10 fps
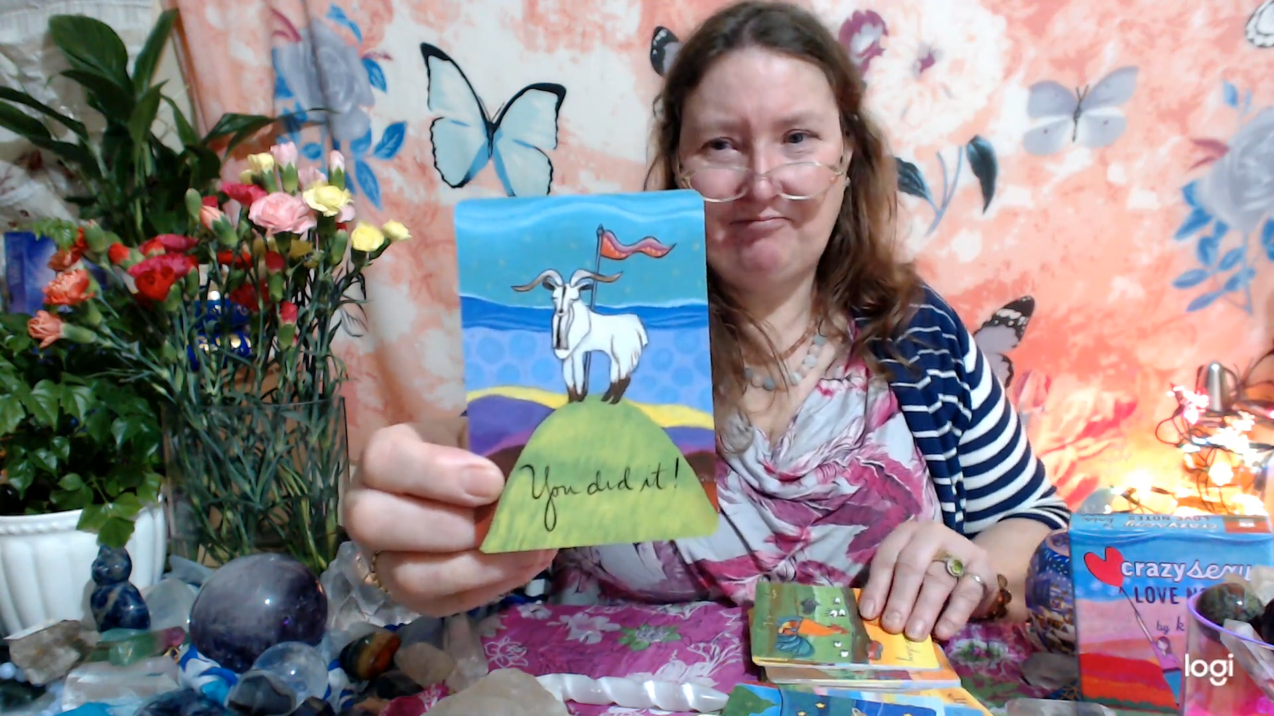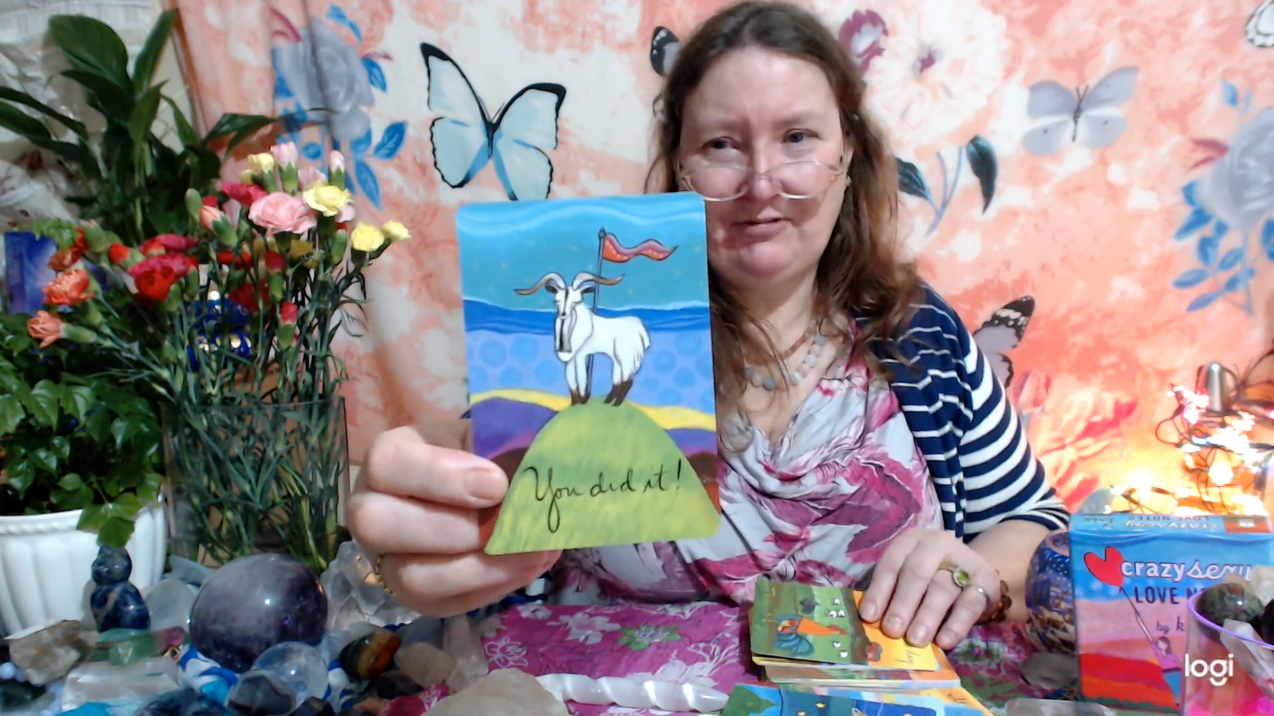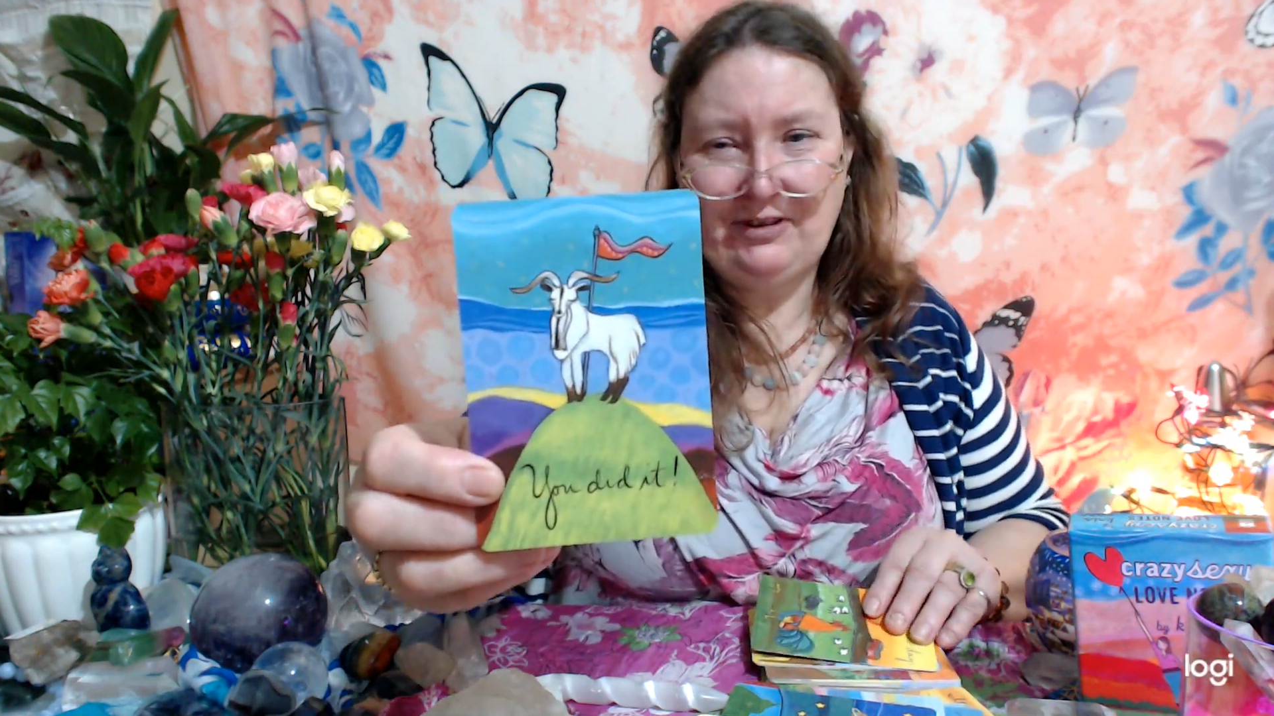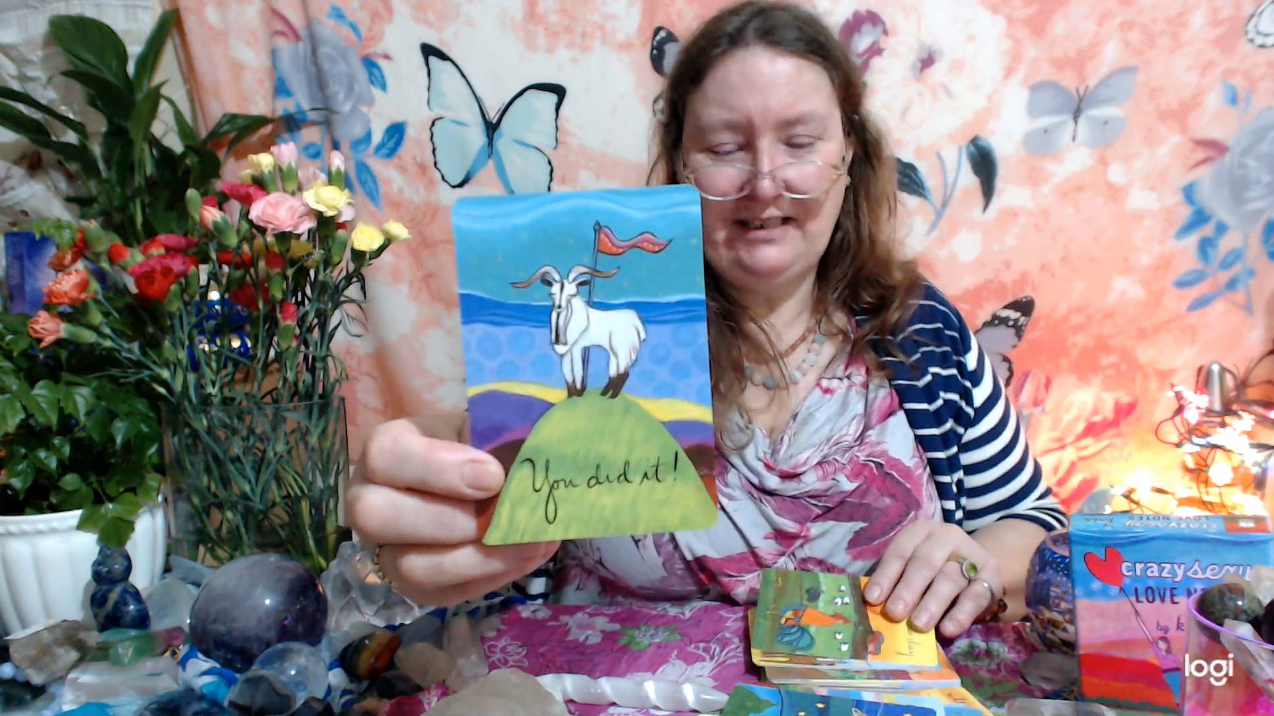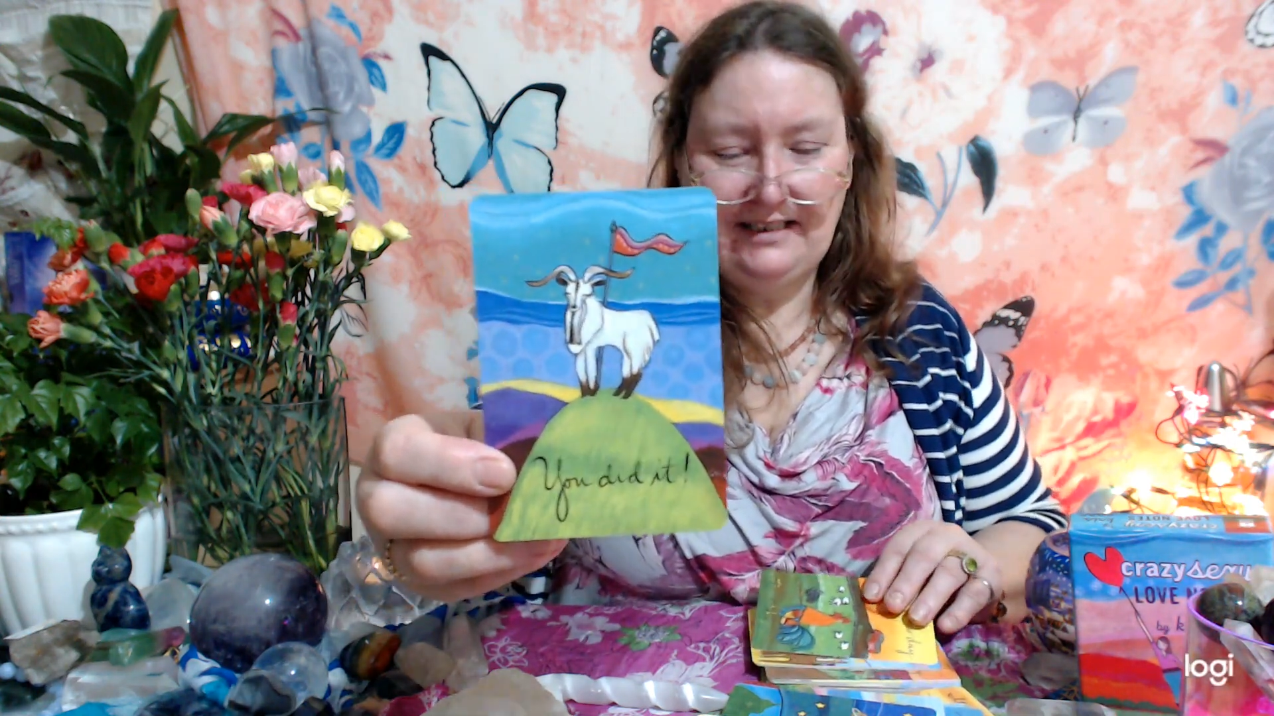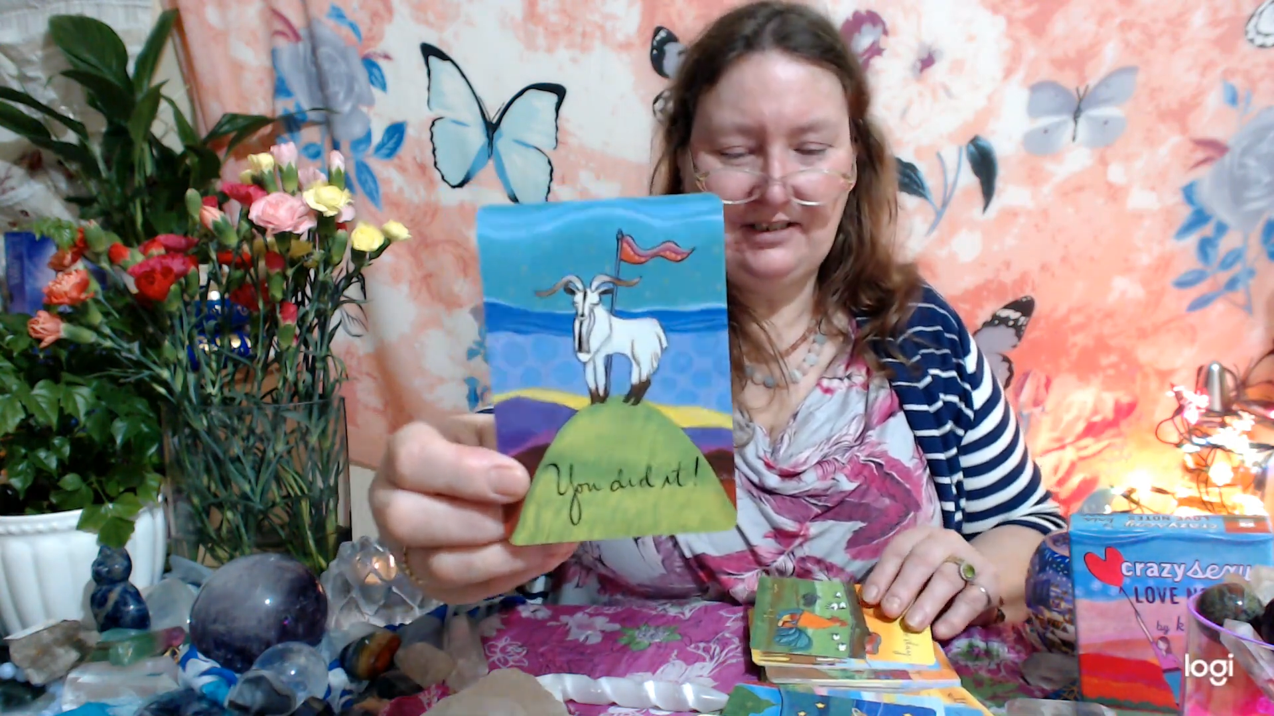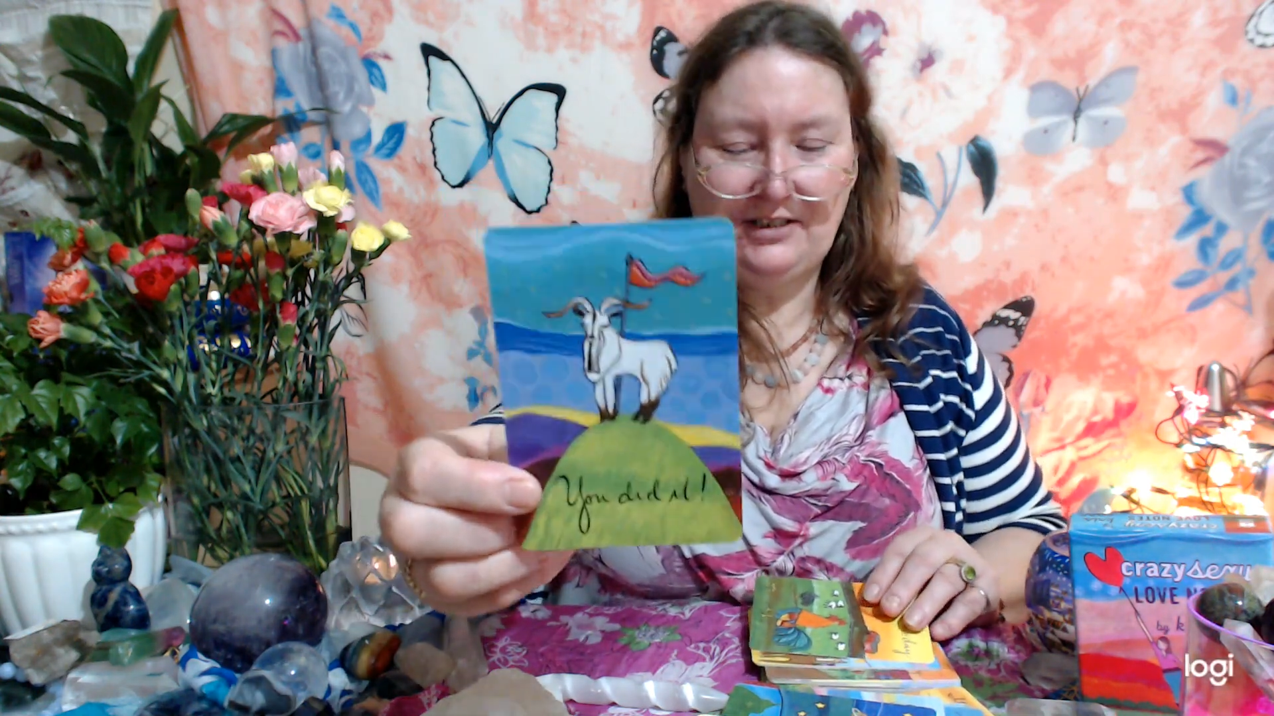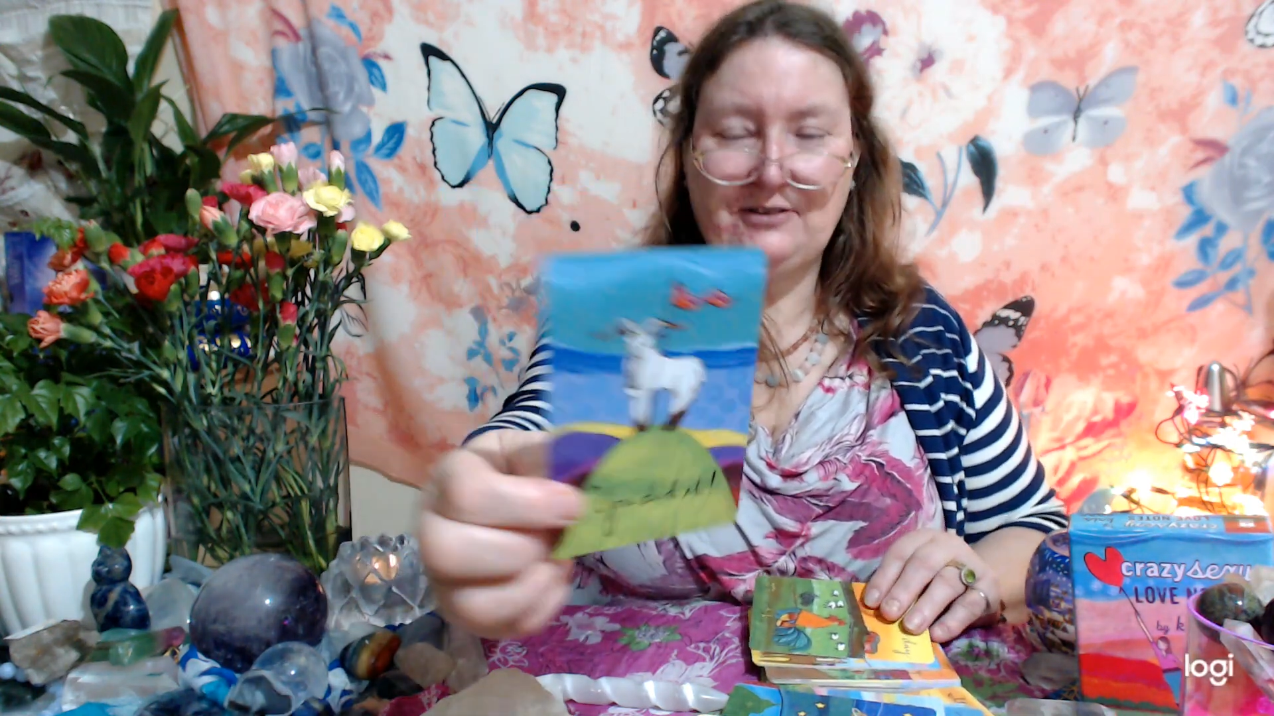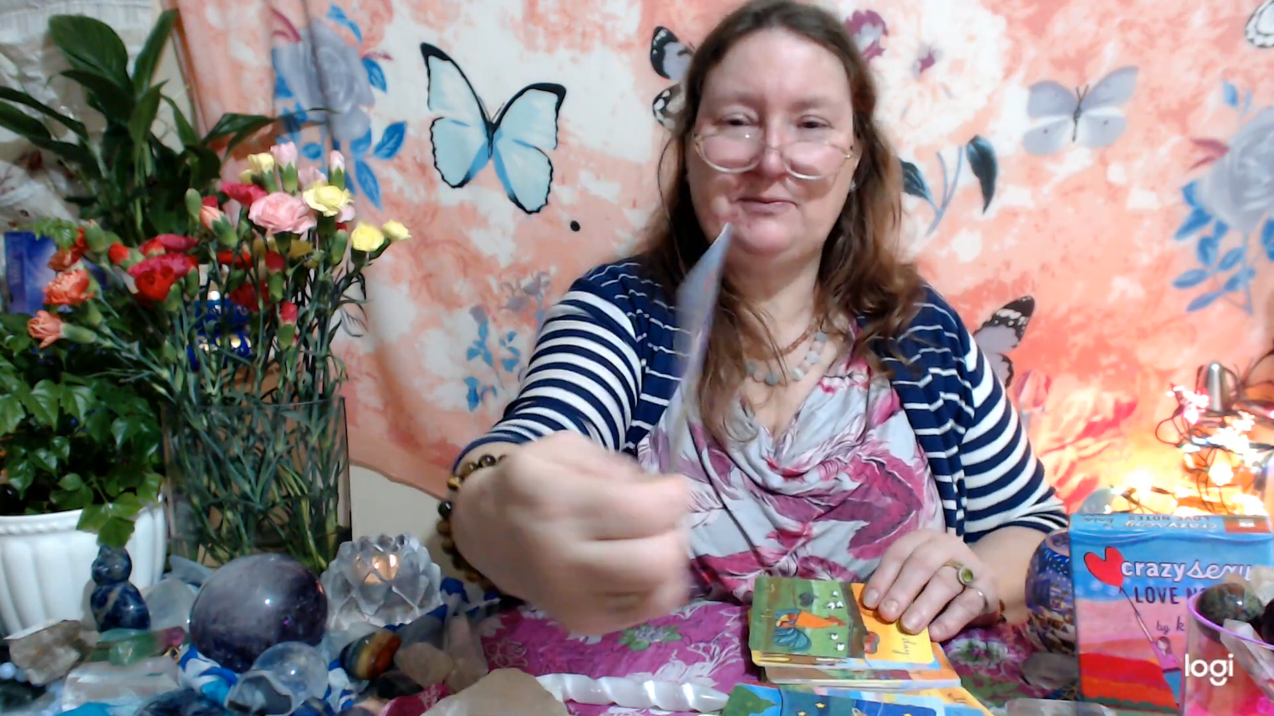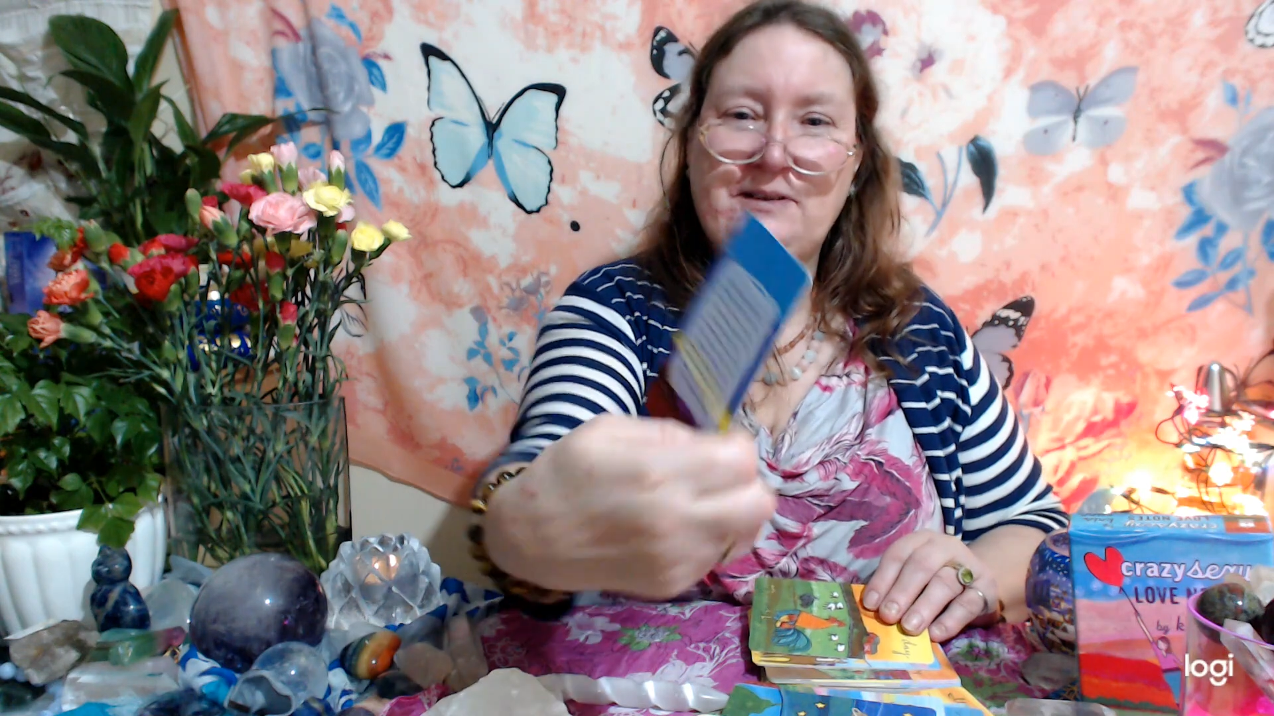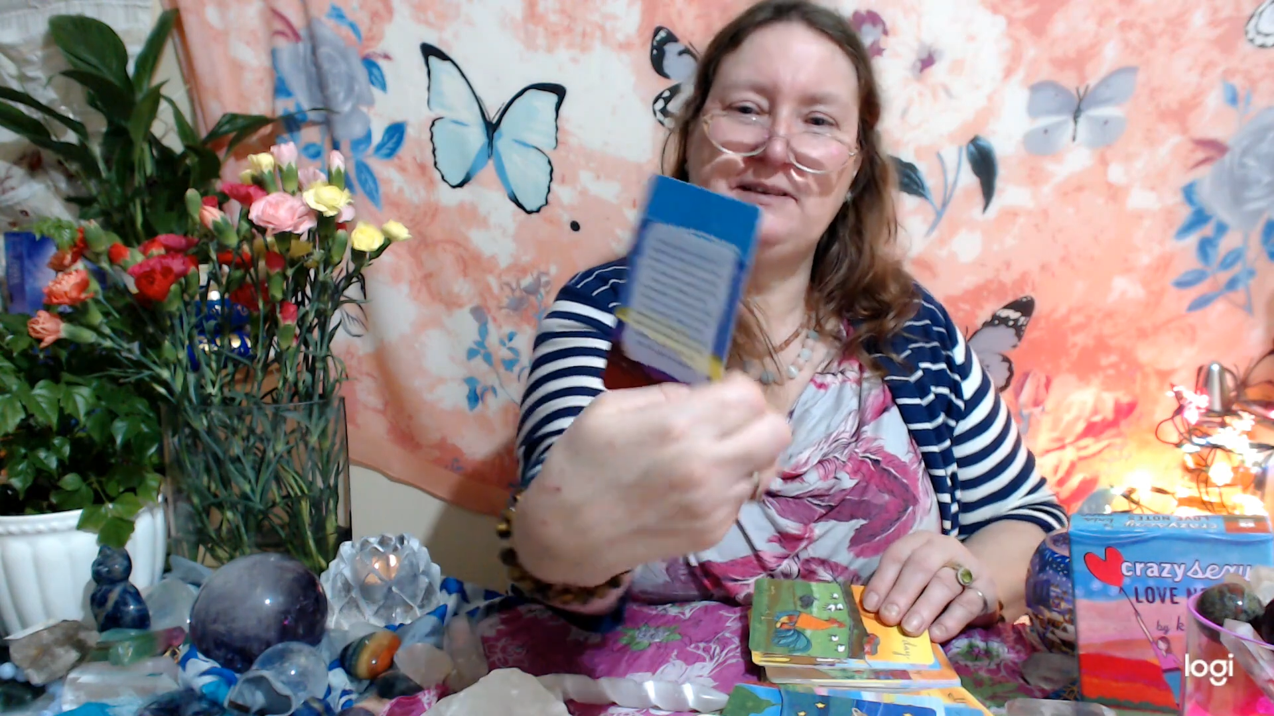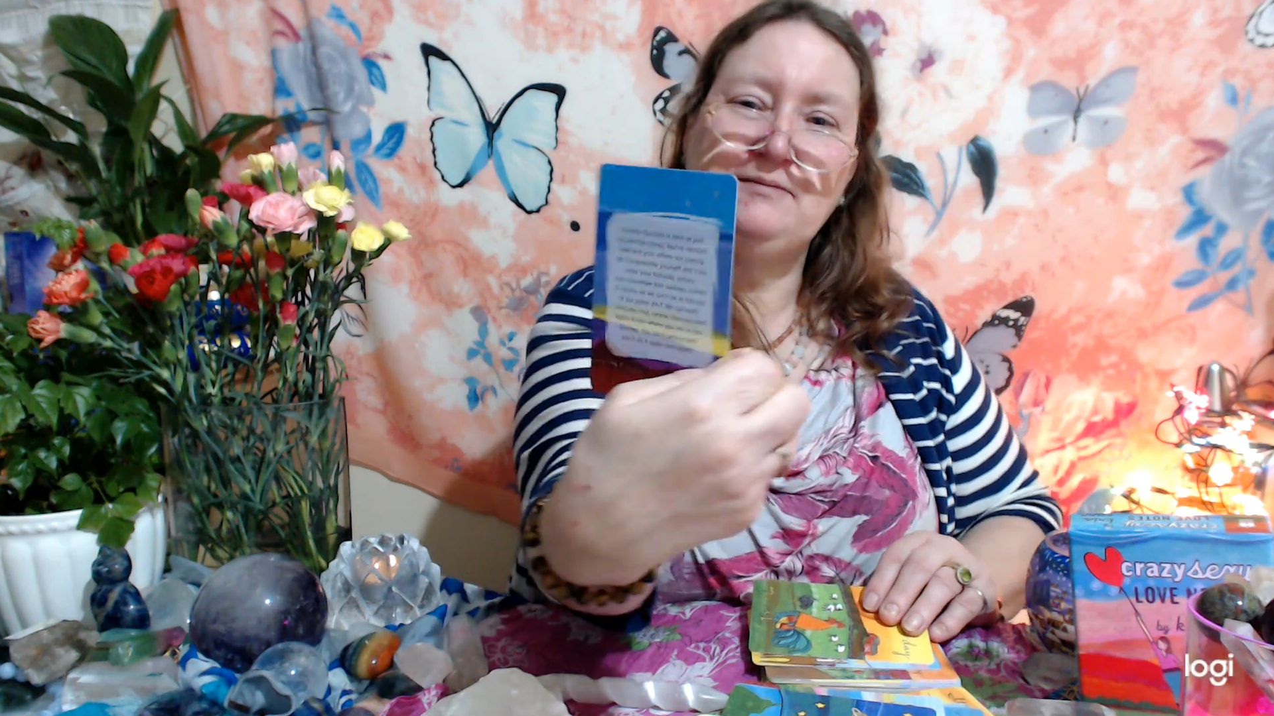Great achievement.